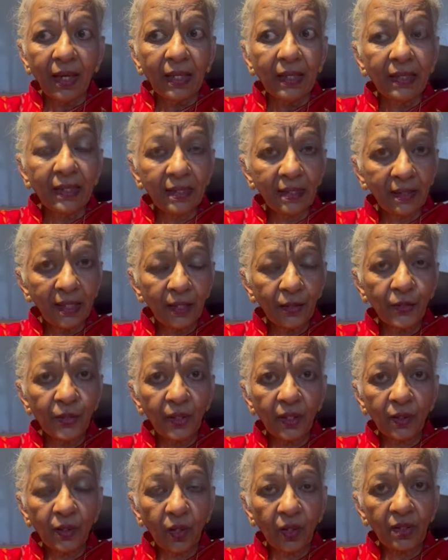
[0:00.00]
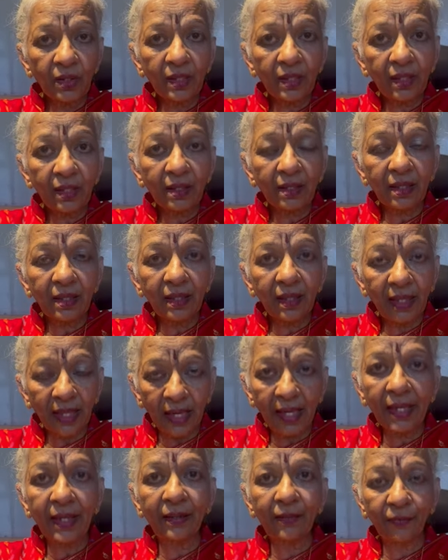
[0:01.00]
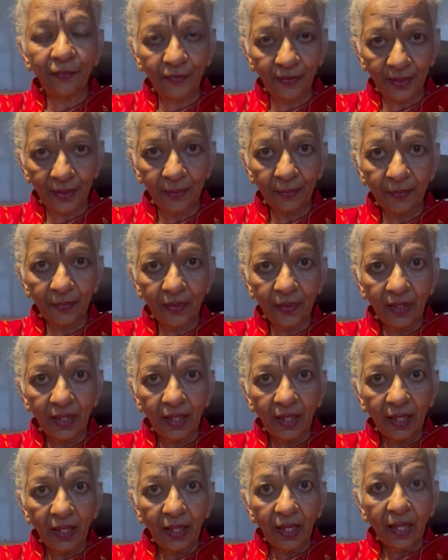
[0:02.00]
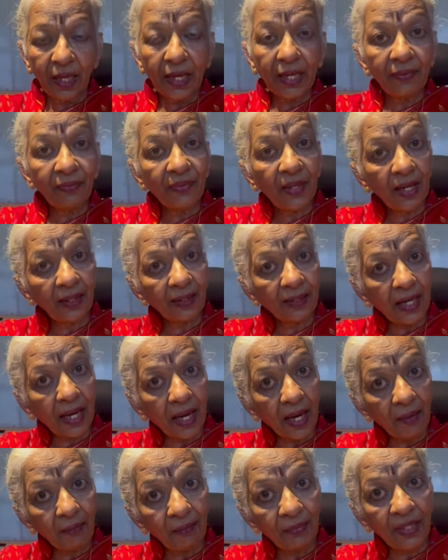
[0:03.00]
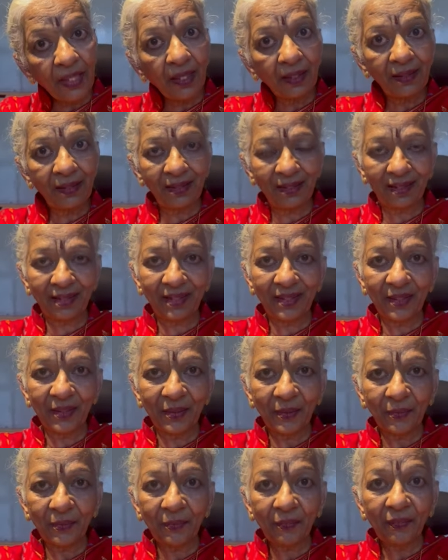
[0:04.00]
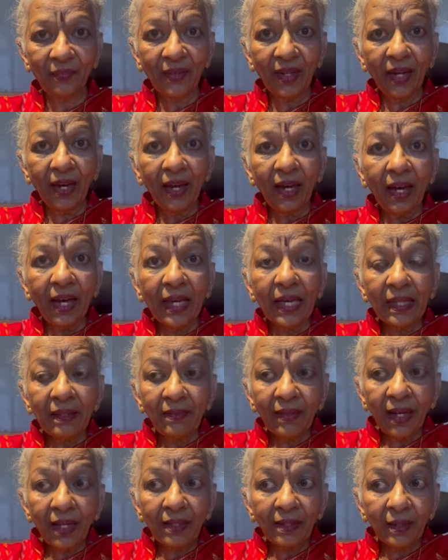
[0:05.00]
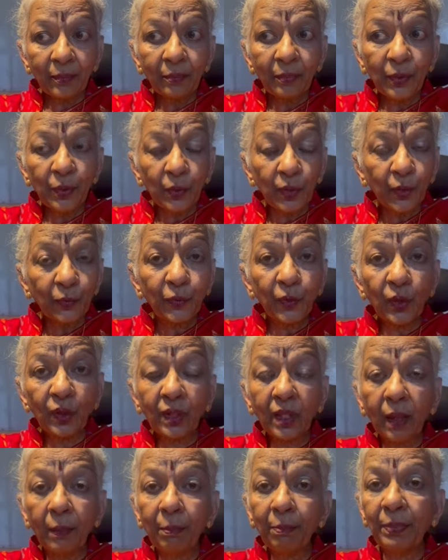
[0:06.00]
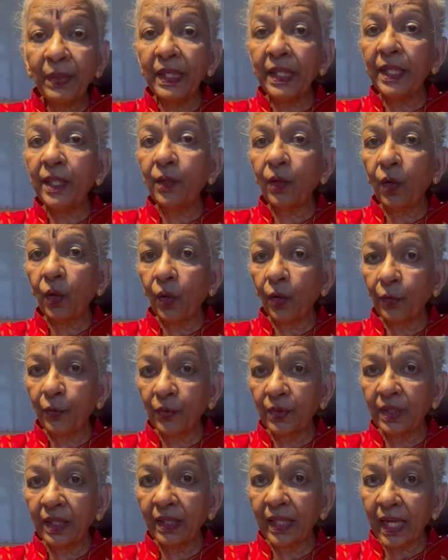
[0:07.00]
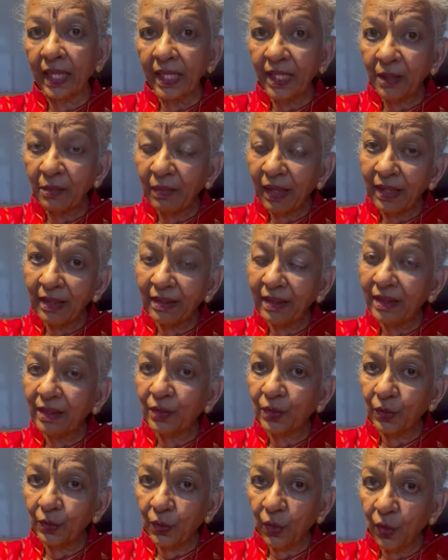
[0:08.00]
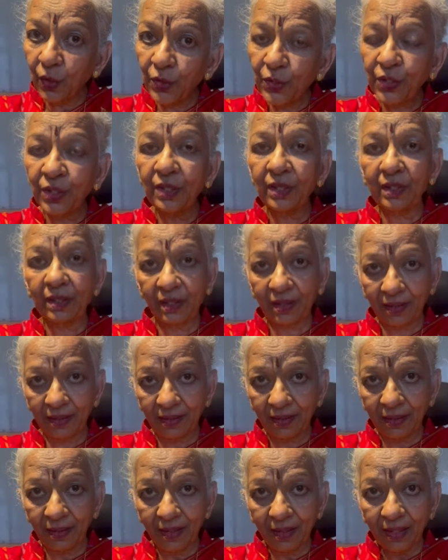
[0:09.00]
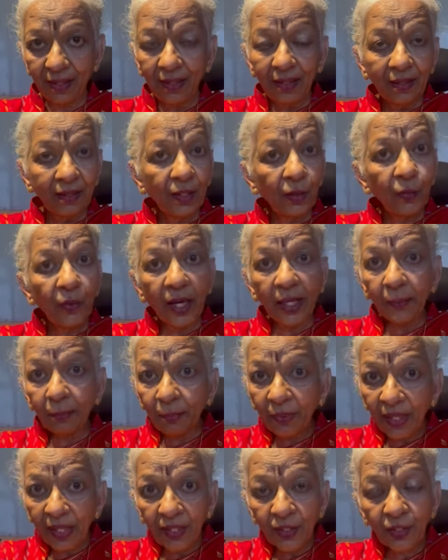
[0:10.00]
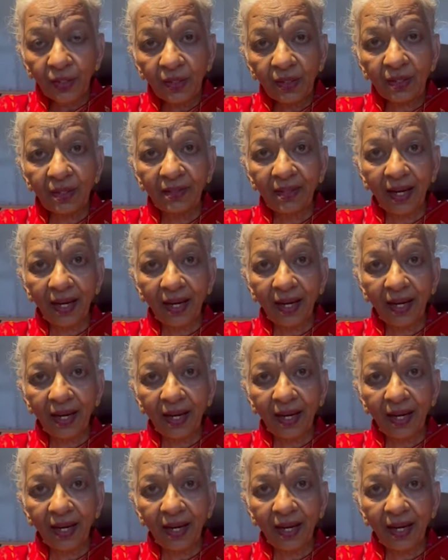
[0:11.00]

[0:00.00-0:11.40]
Listening to a concert live, in that ambience, in that beautiful company of the like-minded connoisseurs, the vibrations